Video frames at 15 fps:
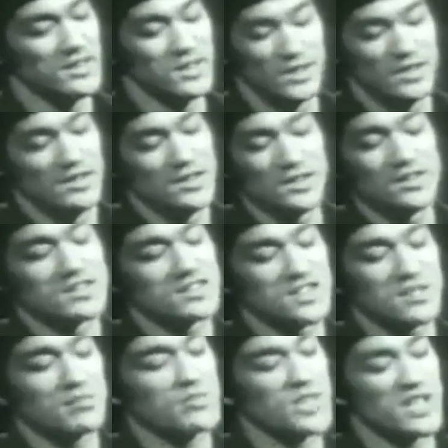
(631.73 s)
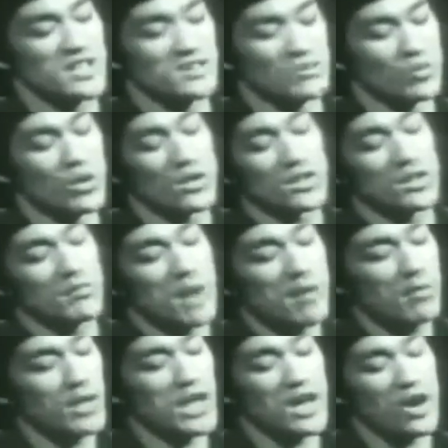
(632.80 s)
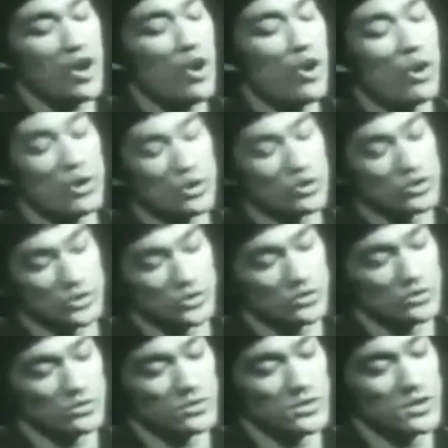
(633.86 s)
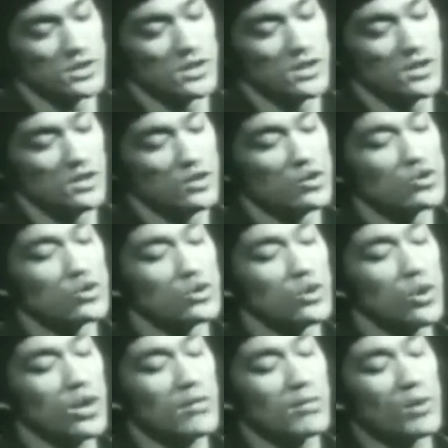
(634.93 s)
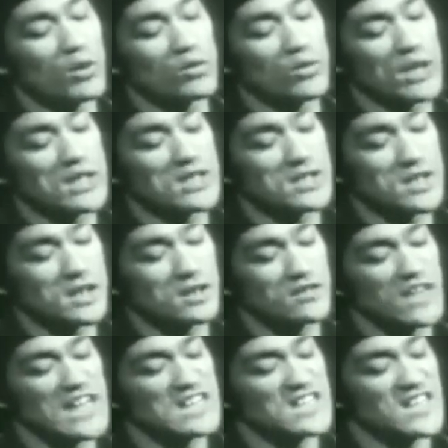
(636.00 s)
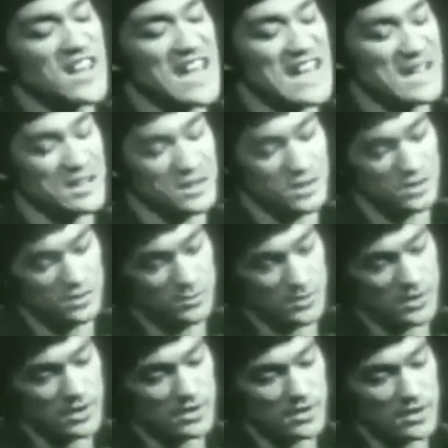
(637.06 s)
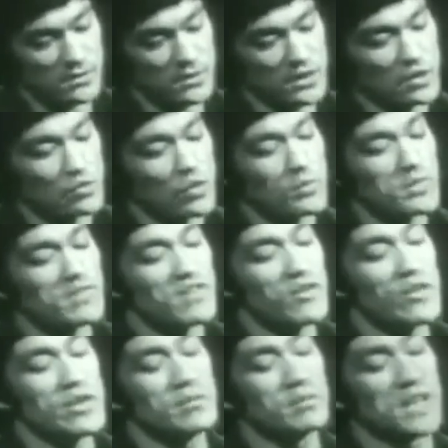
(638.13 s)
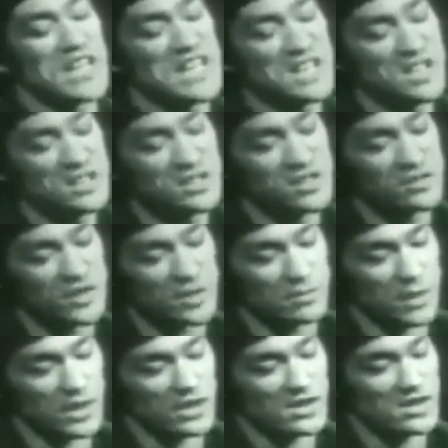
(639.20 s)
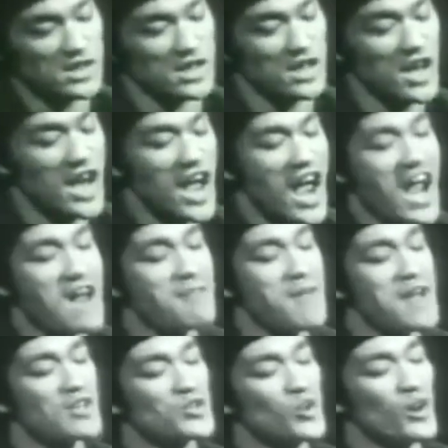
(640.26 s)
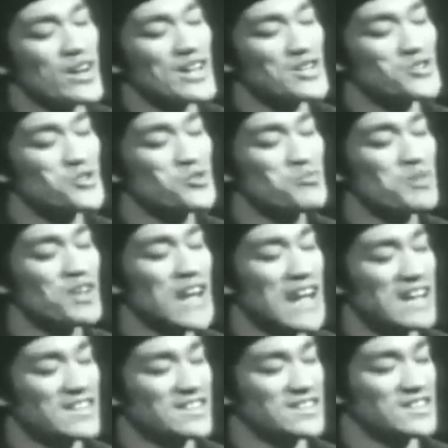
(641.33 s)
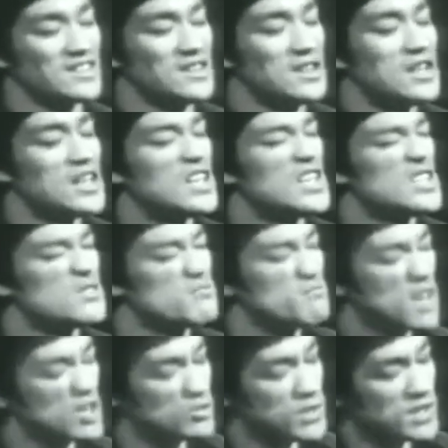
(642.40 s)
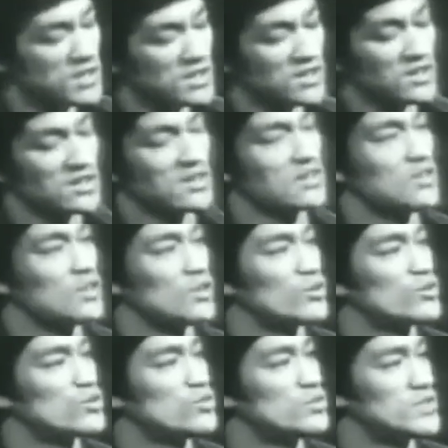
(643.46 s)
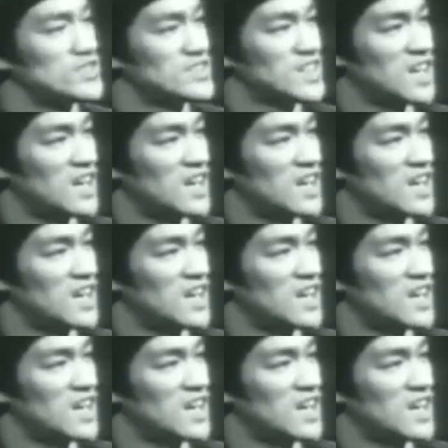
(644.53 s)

It's something what the public calls you. You should look upon oneself as an actor, man. I mean, you would be very pleased if somebody say, hey, man, you are a super actor. It is much better than, superstar.